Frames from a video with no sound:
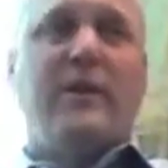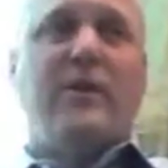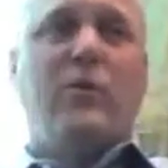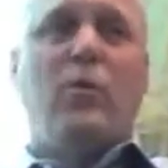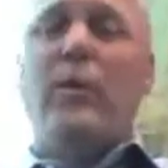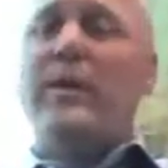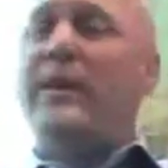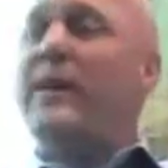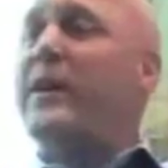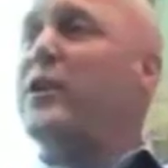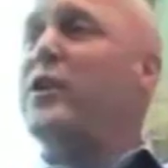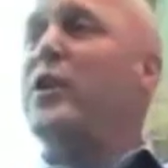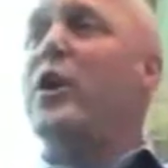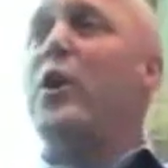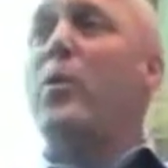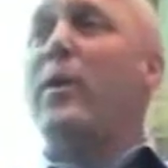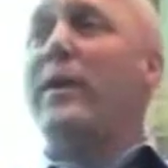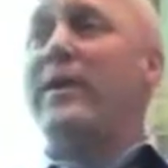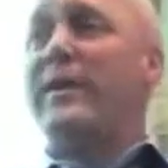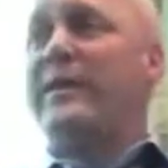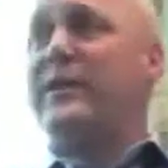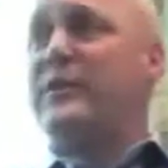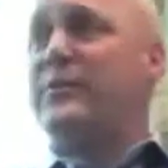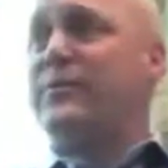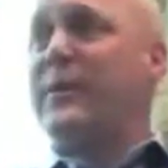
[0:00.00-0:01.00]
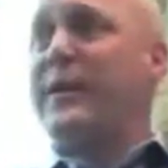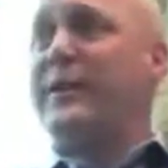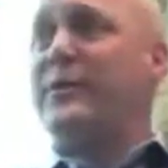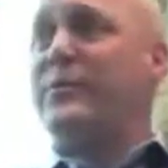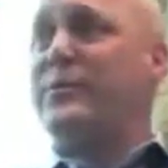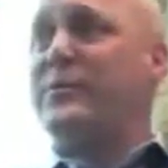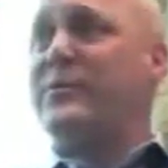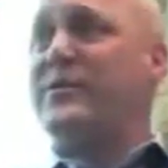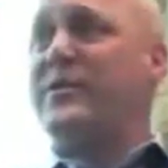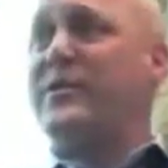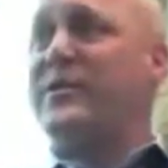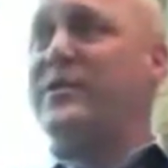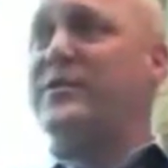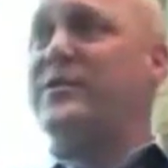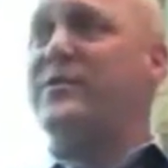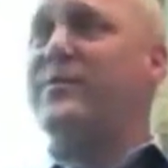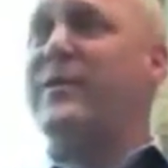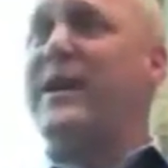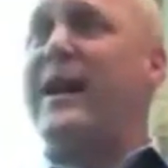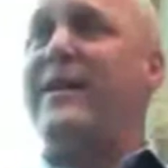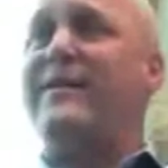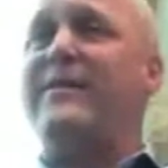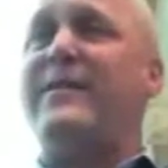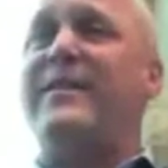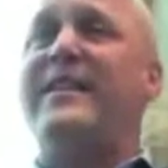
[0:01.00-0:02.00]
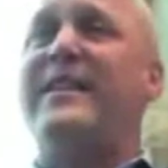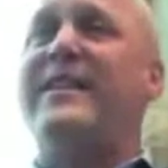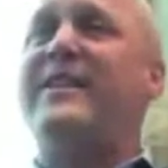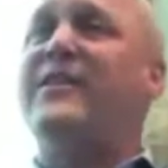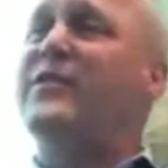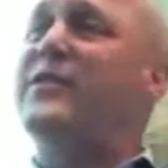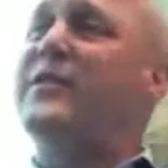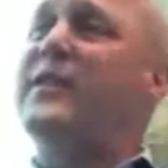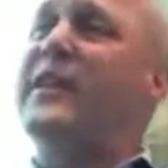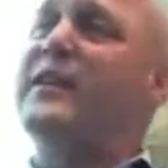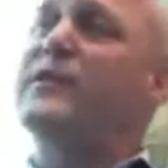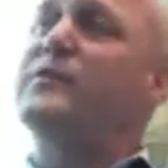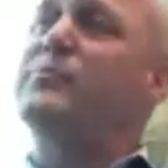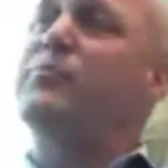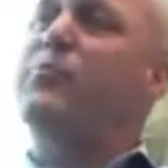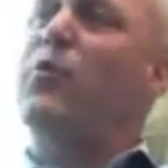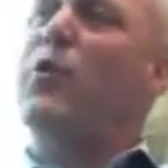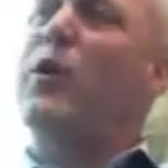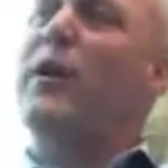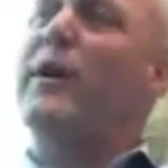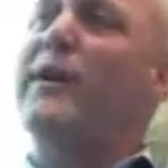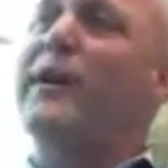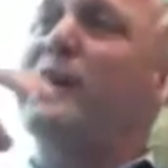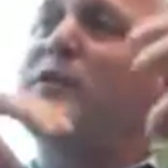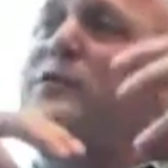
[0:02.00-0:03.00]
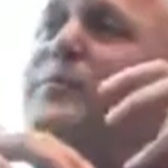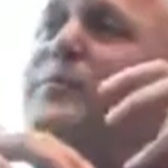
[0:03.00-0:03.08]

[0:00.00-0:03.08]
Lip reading: We didn't know whether this place was going to survive, and these things brought us